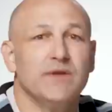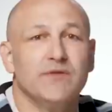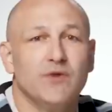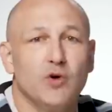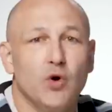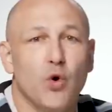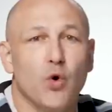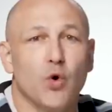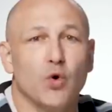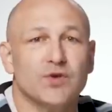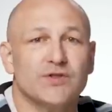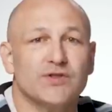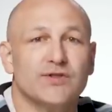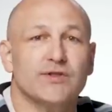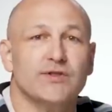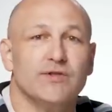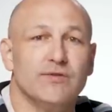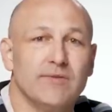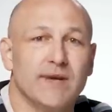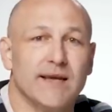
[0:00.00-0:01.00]
of
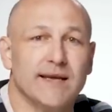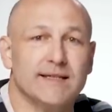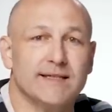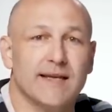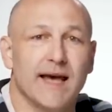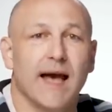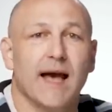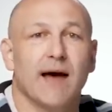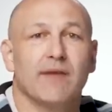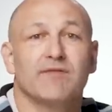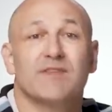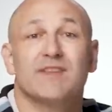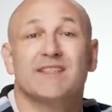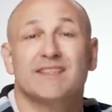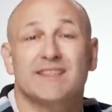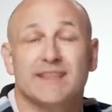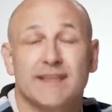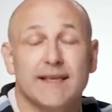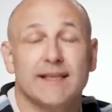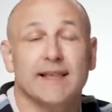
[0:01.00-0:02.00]
course you need to have the
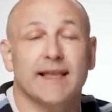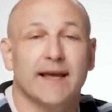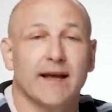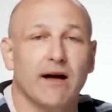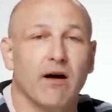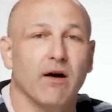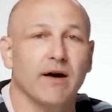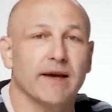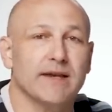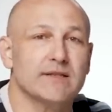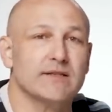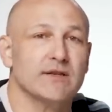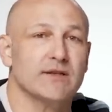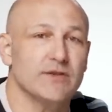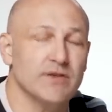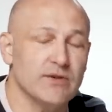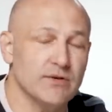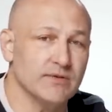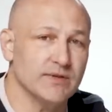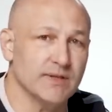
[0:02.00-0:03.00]
ceiling height to
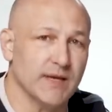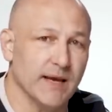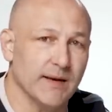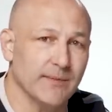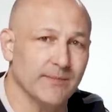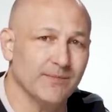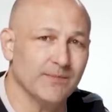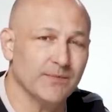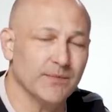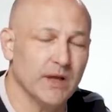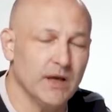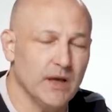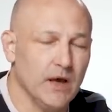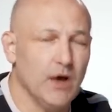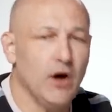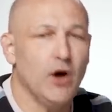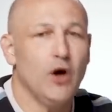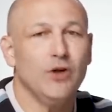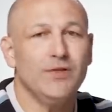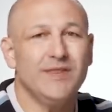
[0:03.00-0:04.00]
use it.
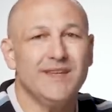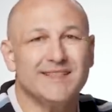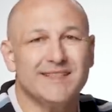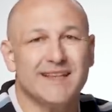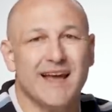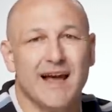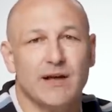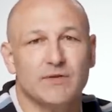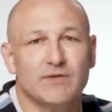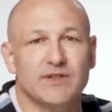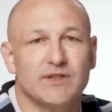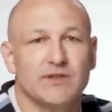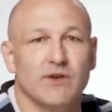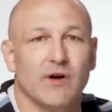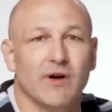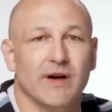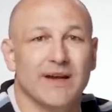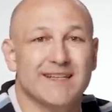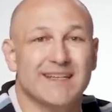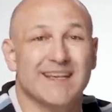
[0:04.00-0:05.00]
On the
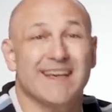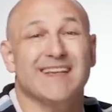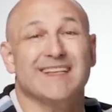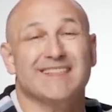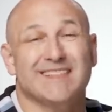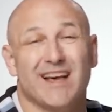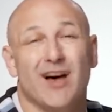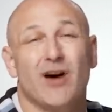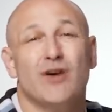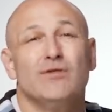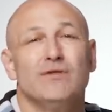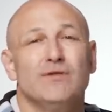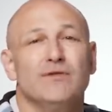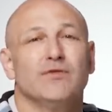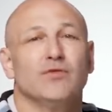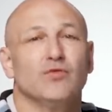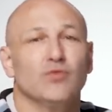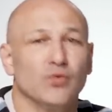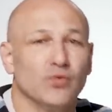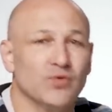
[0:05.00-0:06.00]
downside, its
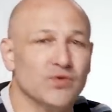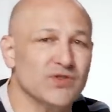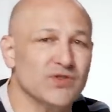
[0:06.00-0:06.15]
overall